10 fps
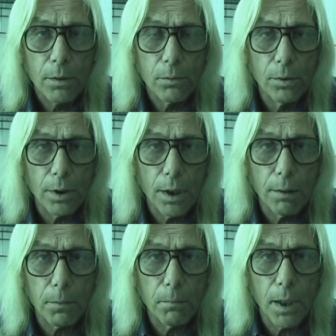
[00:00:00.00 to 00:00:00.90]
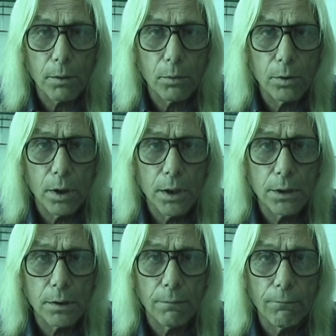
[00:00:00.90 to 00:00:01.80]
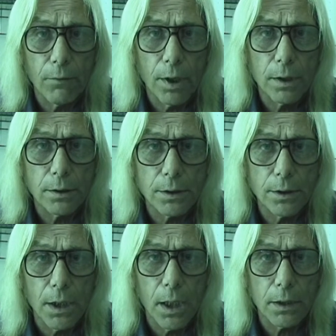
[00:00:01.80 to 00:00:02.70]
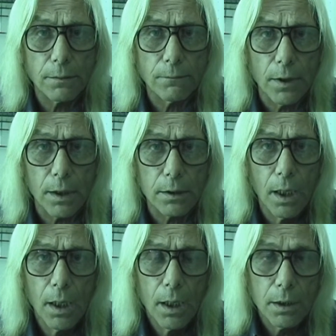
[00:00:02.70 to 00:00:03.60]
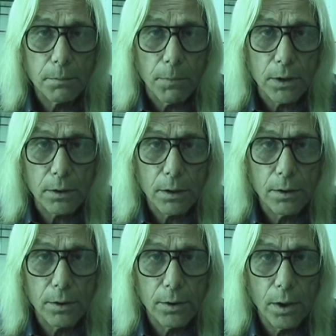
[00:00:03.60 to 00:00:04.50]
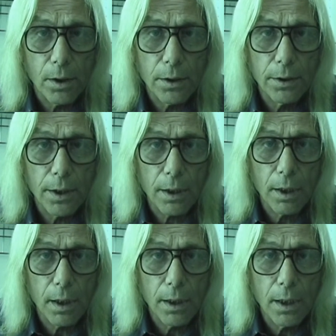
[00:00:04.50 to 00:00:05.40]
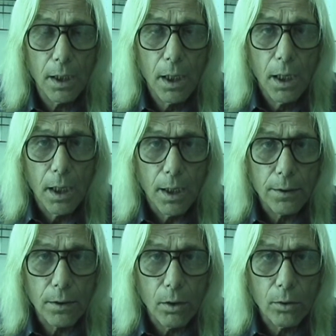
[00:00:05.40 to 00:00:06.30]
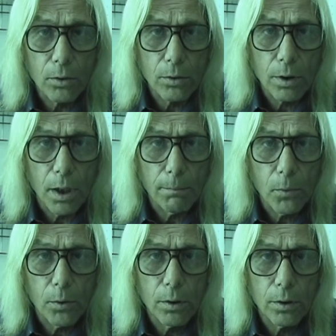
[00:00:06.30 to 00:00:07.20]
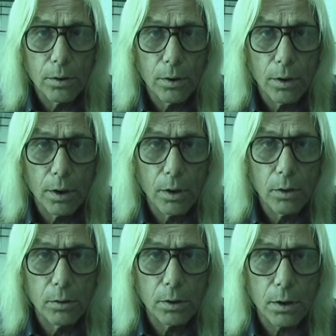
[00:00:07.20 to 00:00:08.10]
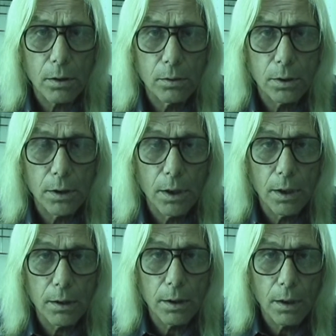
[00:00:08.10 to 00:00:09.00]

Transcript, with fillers: Through the help of my Croatian friends, the Ozvek, especially their daughter Nikolina, and the local couple, Ura and Lusa Kucinich,